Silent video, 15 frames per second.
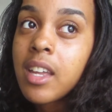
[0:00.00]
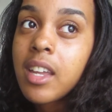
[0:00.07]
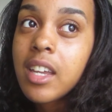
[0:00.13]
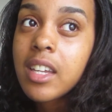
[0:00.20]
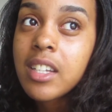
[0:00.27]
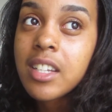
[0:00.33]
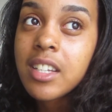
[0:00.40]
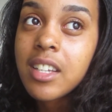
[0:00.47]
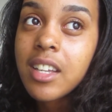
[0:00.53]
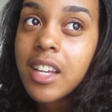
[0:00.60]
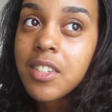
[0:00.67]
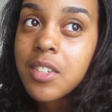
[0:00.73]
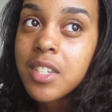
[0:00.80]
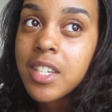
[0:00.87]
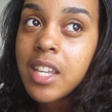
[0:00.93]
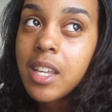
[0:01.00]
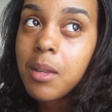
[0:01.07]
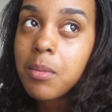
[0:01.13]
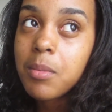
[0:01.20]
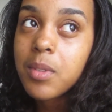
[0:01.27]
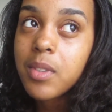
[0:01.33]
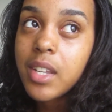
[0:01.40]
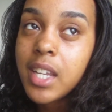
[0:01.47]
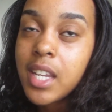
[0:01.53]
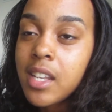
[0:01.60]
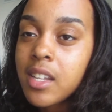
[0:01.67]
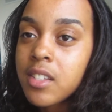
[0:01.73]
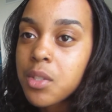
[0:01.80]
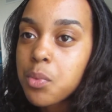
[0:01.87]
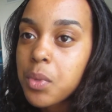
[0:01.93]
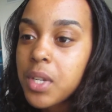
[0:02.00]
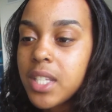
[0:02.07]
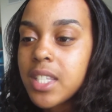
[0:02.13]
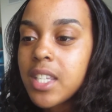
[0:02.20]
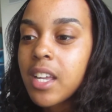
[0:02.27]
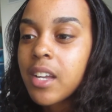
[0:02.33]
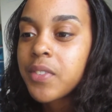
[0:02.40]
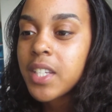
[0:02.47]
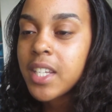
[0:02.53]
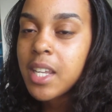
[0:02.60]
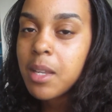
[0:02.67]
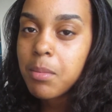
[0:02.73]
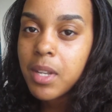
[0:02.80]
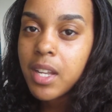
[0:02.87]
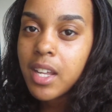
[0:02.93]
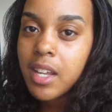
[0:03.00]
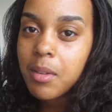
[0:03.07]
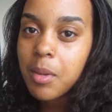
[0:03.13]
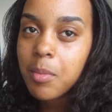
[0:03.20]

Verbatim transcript: and it, I just keep eating sweet stuff to keep it up.